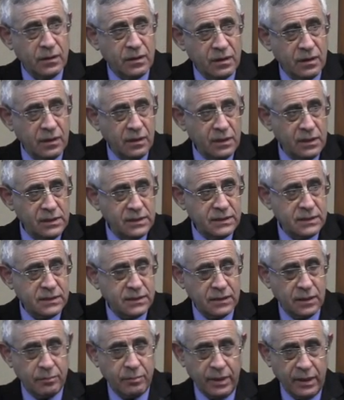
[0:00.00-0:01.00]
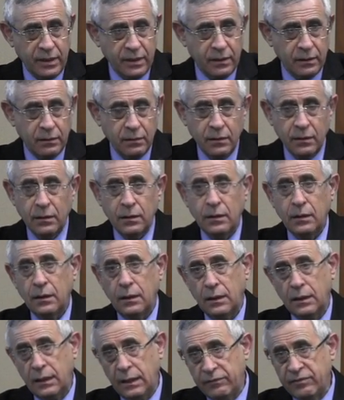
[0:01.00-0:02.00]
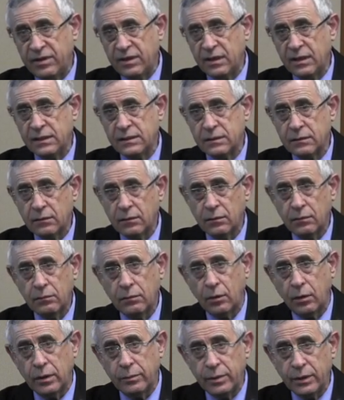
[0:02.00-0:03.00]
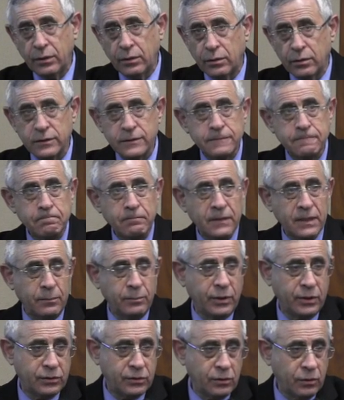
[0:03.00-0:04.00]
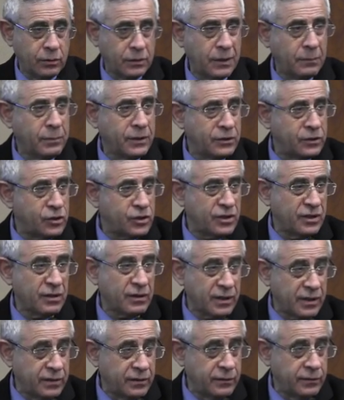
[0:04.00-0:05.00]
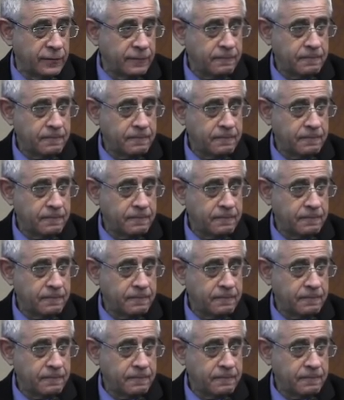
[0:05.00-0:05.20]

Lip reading: this rebellion, and everything is only because the British agreed